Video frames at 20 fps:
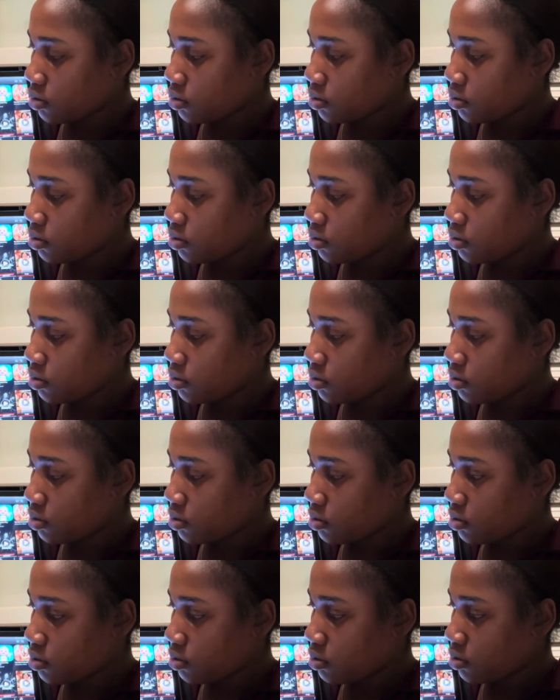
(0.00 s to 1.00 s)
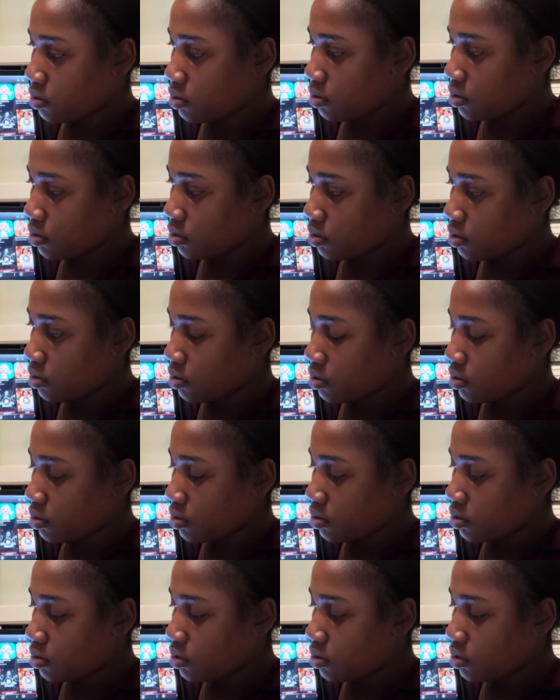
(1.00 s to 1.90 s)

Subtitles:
Nothing is said.